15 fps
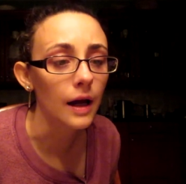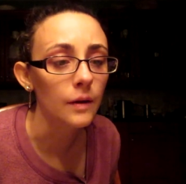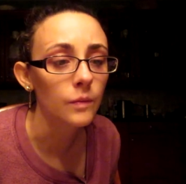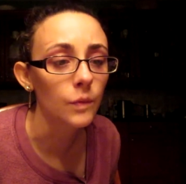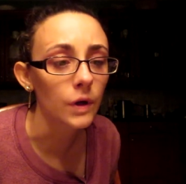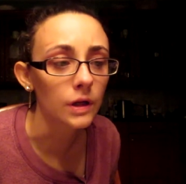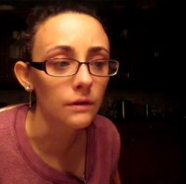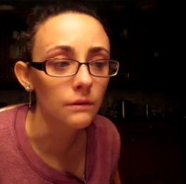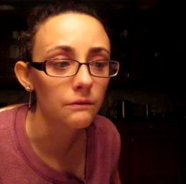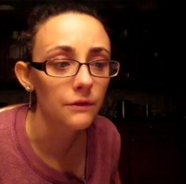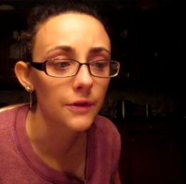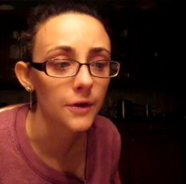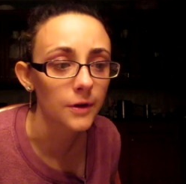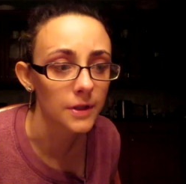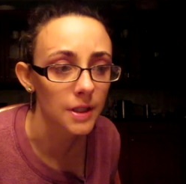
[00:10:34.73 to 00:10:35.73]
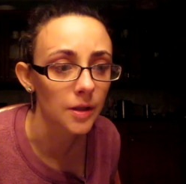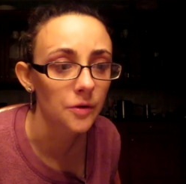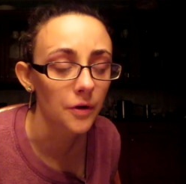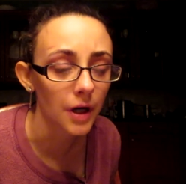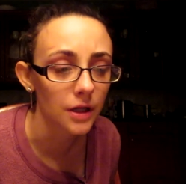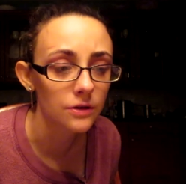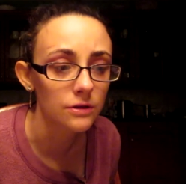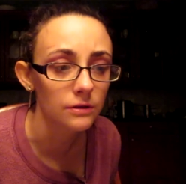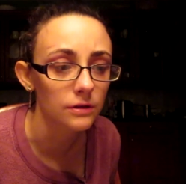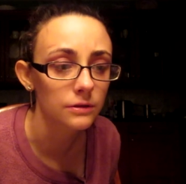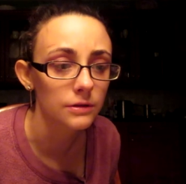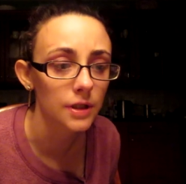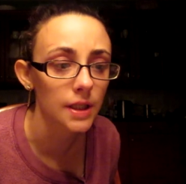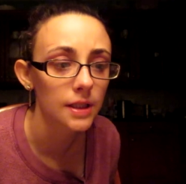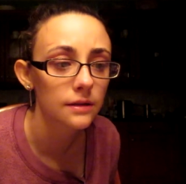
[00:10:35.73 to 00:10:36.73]
I'm one of 13
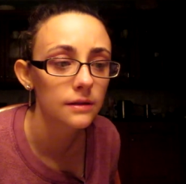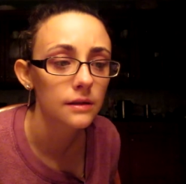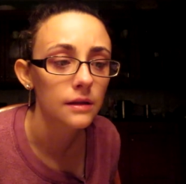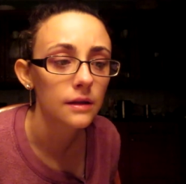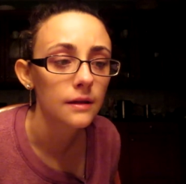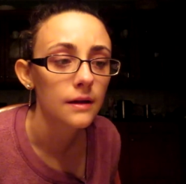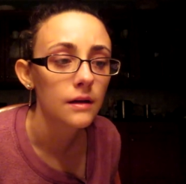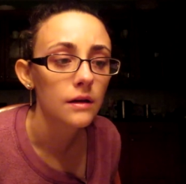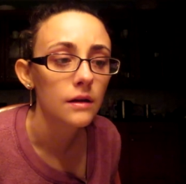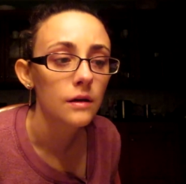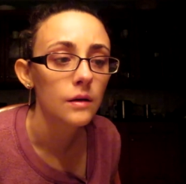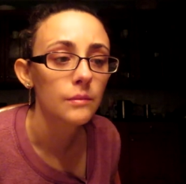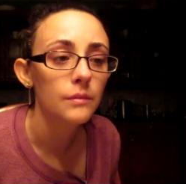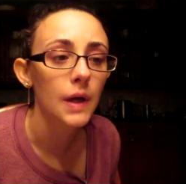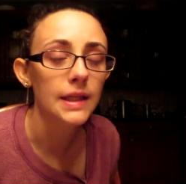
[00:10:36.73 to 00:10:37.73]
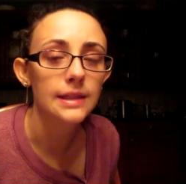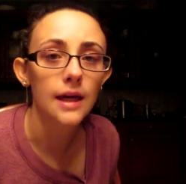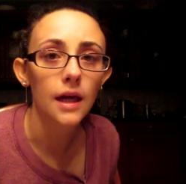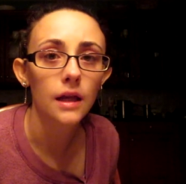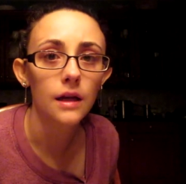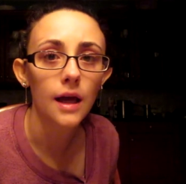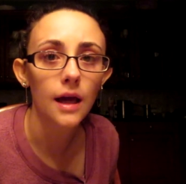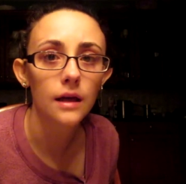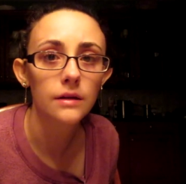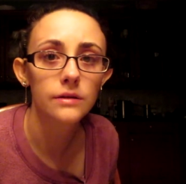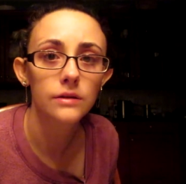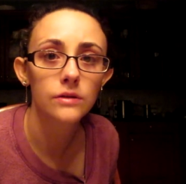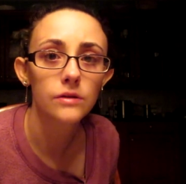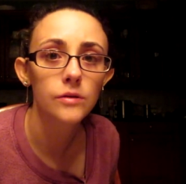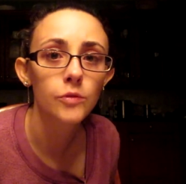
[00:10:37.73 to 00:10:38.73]
grandchildren. My dad
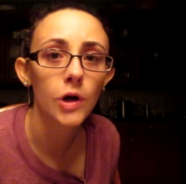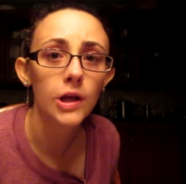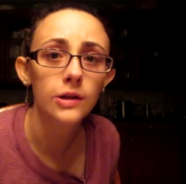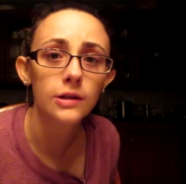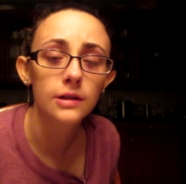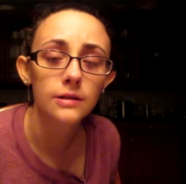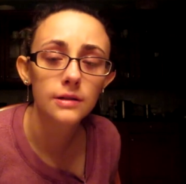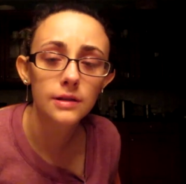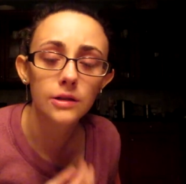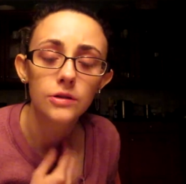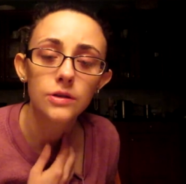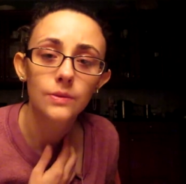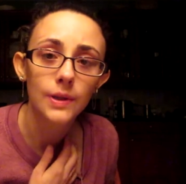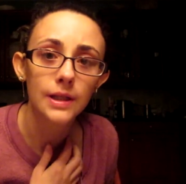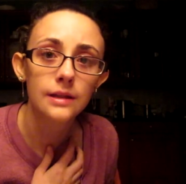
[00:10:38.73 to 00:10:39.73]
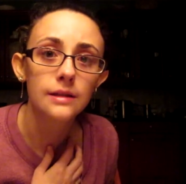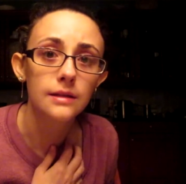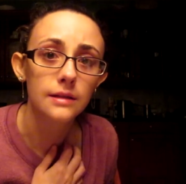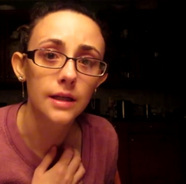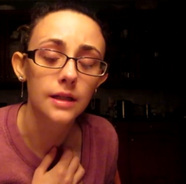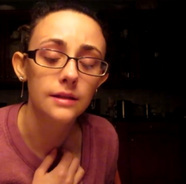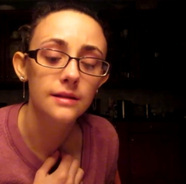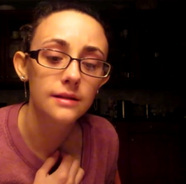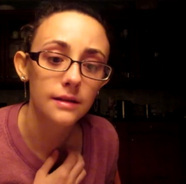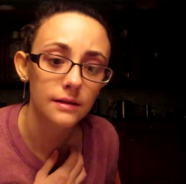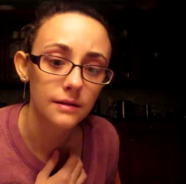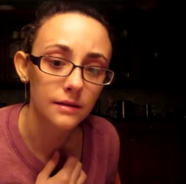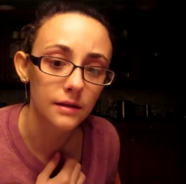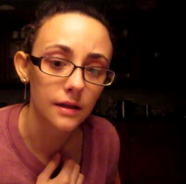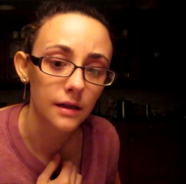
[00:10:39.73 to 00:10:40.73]
has 2 brothers, they're twins, and a
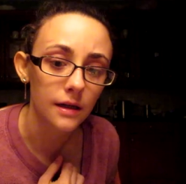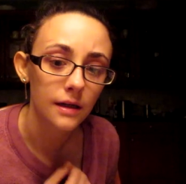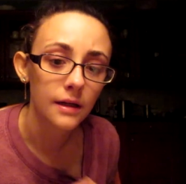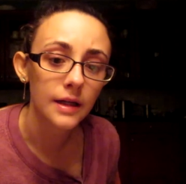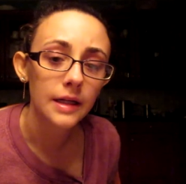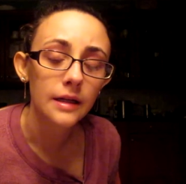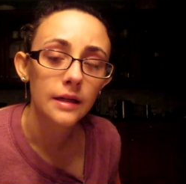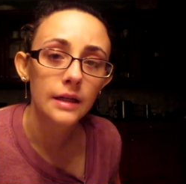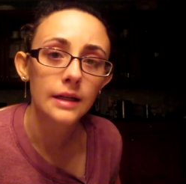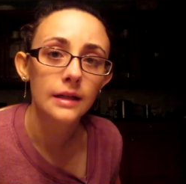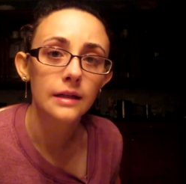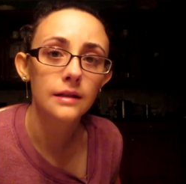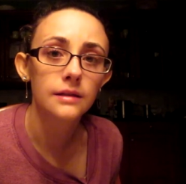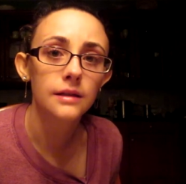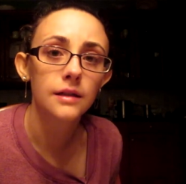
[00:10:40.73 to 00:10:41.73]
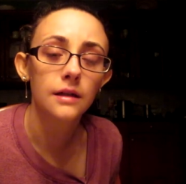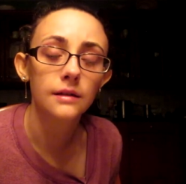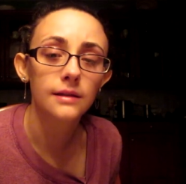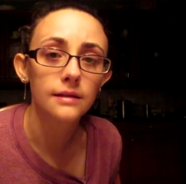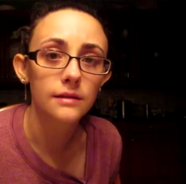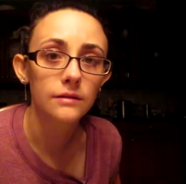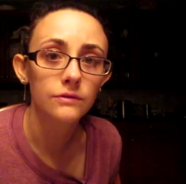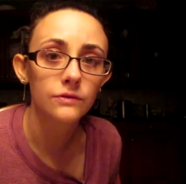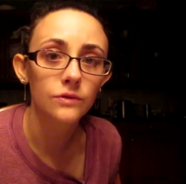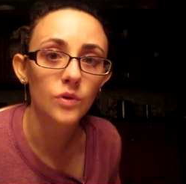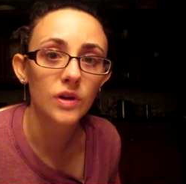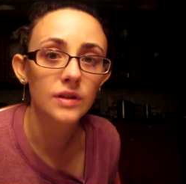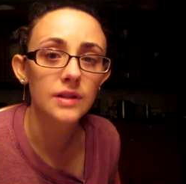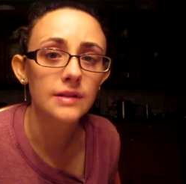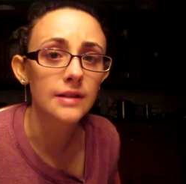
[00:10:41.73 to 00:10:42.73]
sister. He's the youngest of
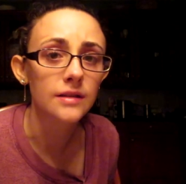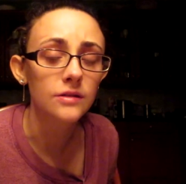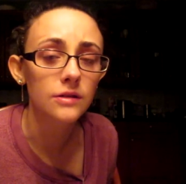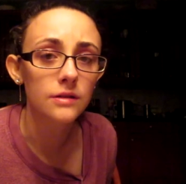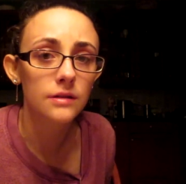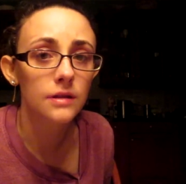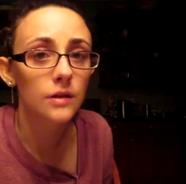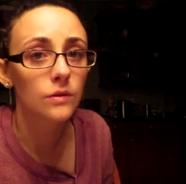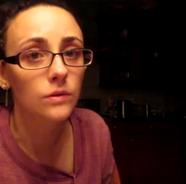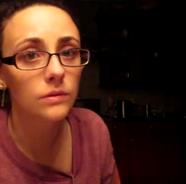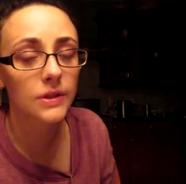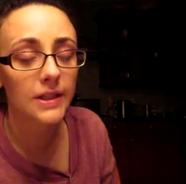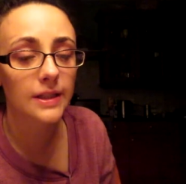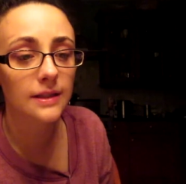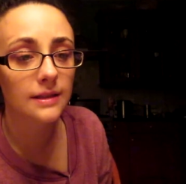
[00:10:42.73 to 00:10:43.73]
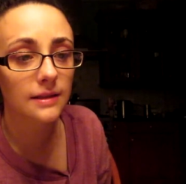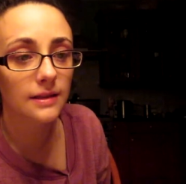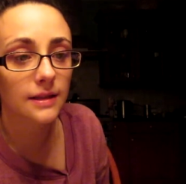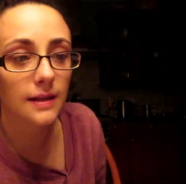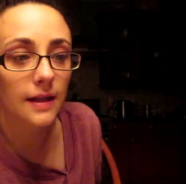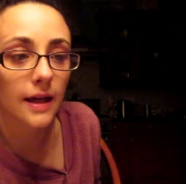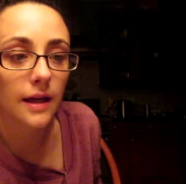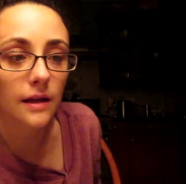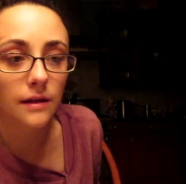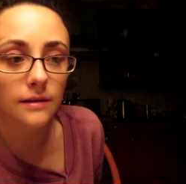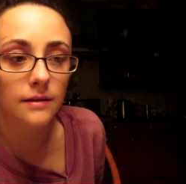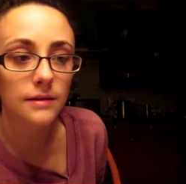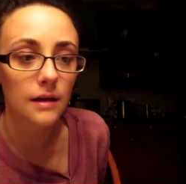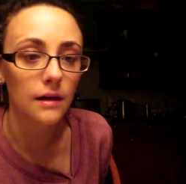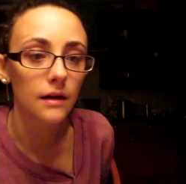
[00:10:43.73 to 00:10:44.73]
4, the sister's the oldest,
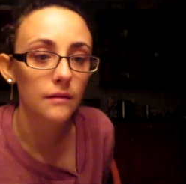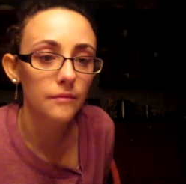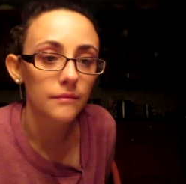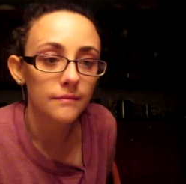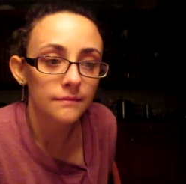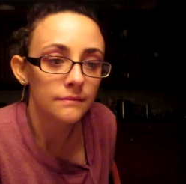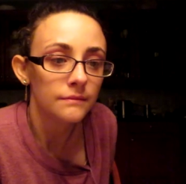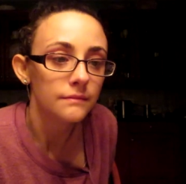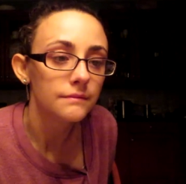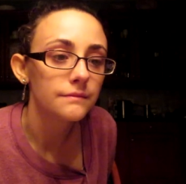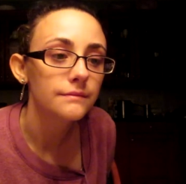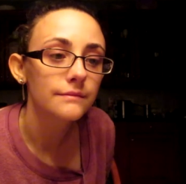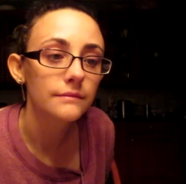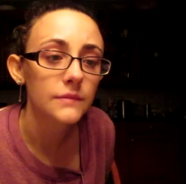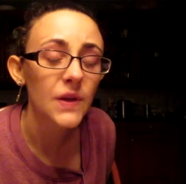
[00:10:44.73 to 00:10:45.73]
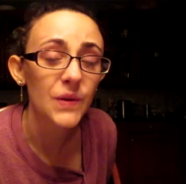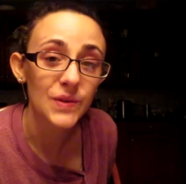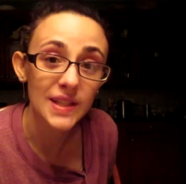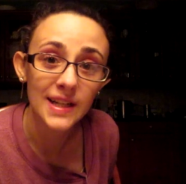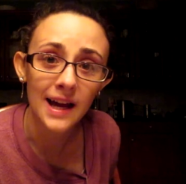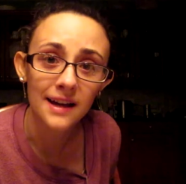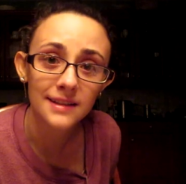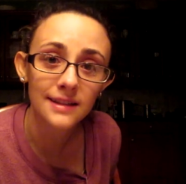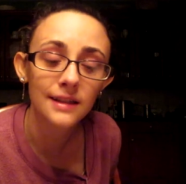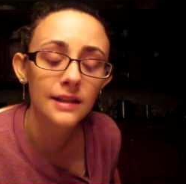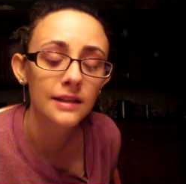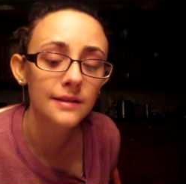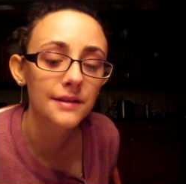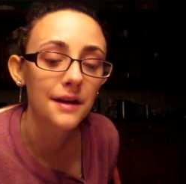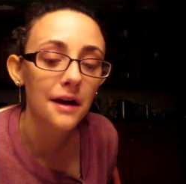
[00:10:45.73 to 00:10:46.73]
and he was in an
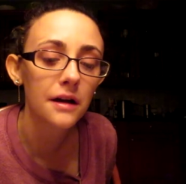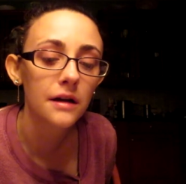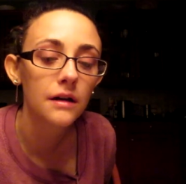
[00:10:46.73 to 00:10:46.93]
accident.